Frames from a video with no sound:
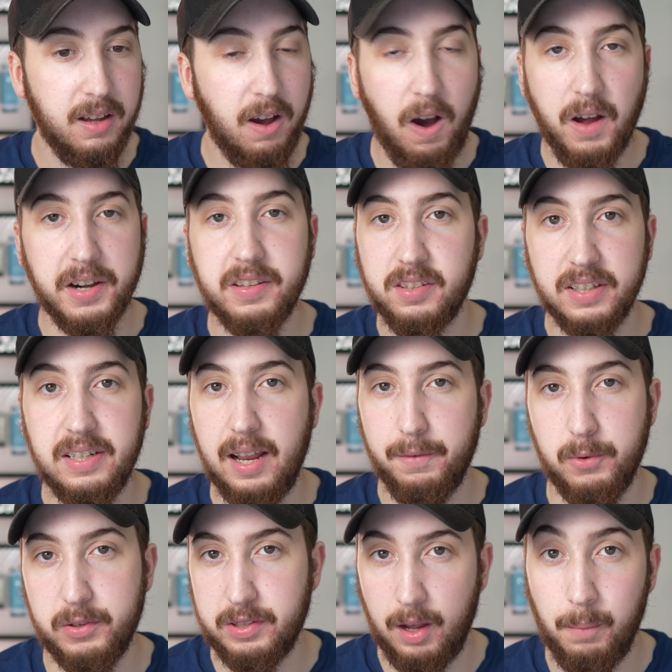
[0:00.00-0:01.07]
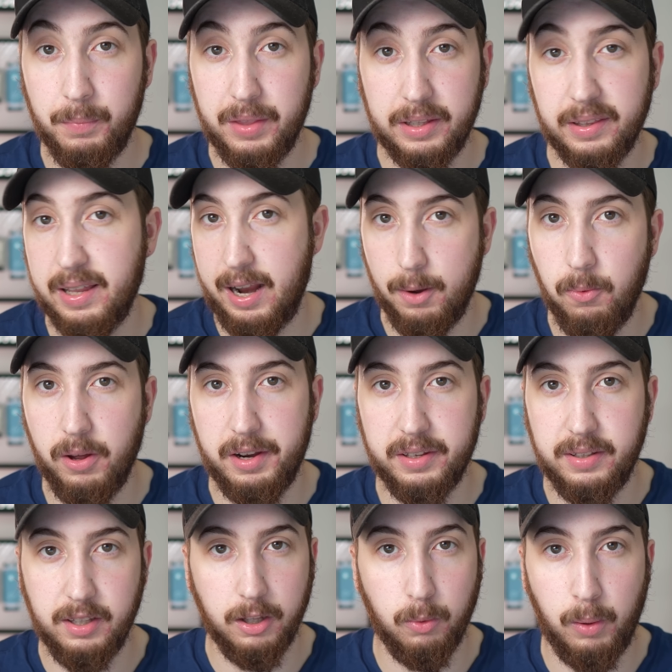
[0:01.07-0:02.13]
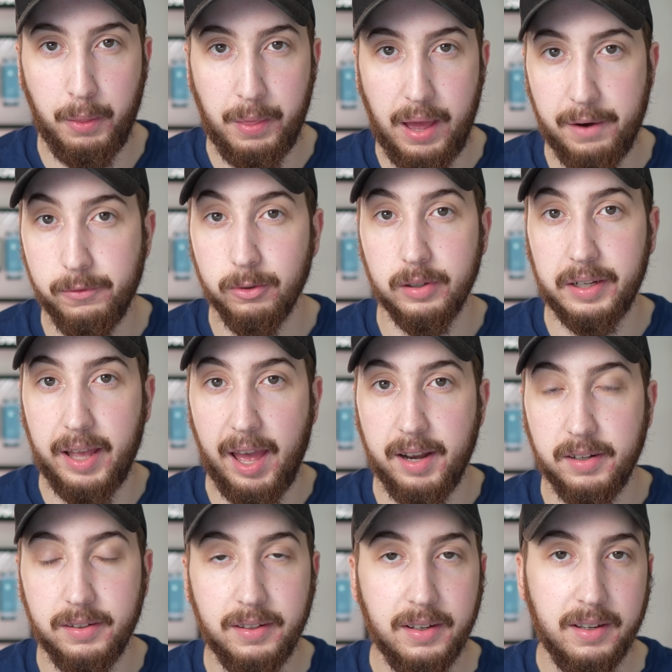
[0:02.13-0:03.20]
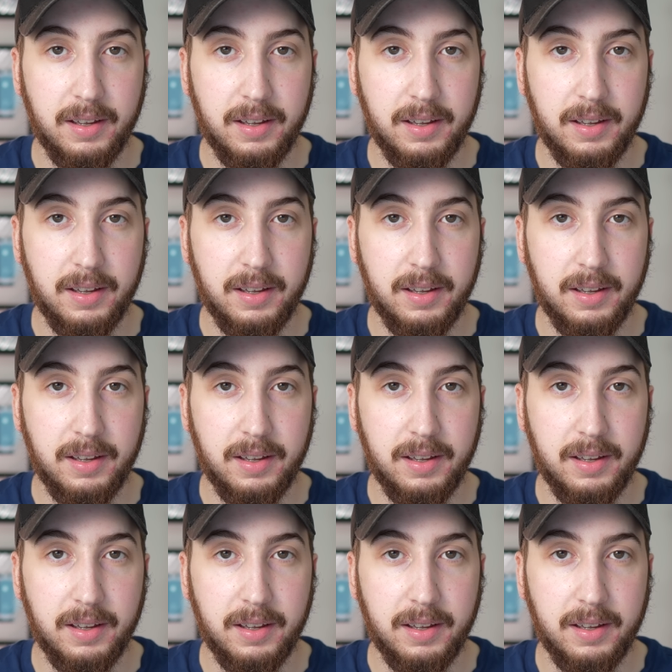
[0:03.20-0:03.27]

honestly never something that I want to deal with ever again.